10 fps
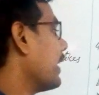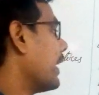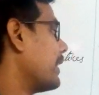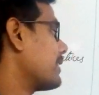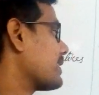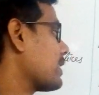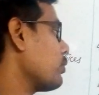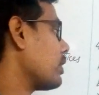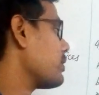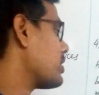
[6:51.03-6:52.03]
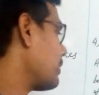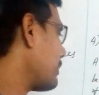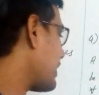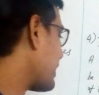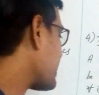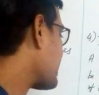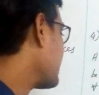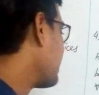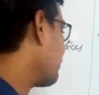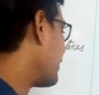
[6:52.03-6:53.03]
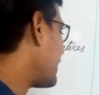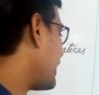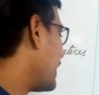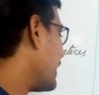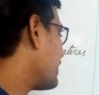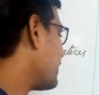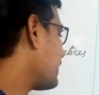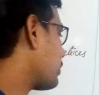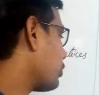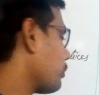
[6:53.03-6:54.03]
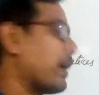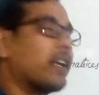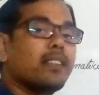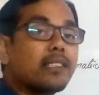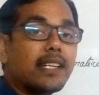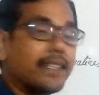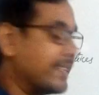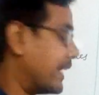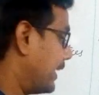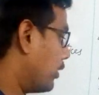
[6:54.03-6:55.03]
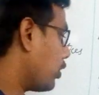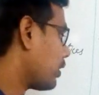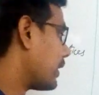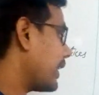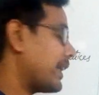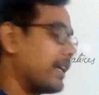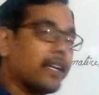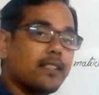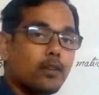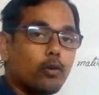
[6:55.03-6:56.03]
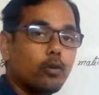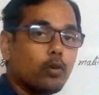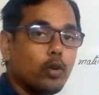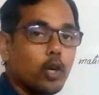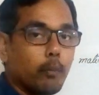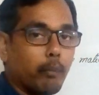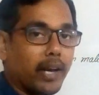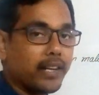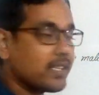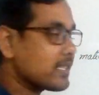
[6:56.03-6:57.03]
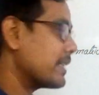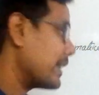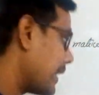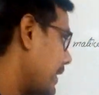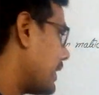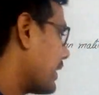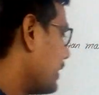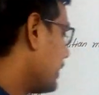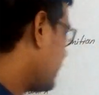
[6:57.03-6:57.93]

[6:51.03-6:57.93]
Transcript: And skew Hermitian matrix when Aij is equal to minus Aji or A theta is equal to minus A,